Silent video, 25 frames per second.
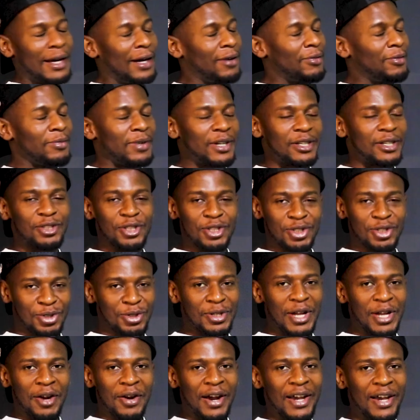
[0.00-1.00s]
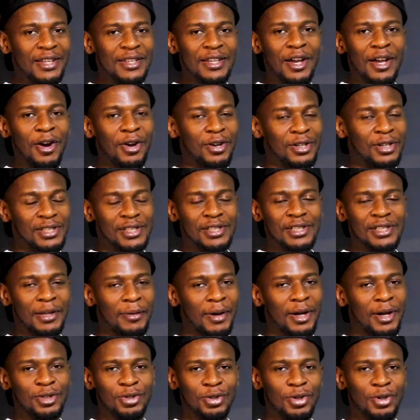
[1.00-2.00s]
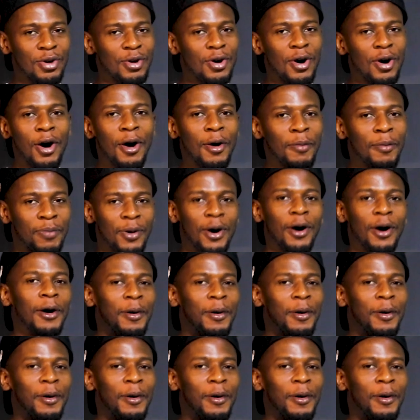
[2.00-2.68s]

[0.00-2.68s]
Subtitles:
Man, just do that right now because she's about to go up.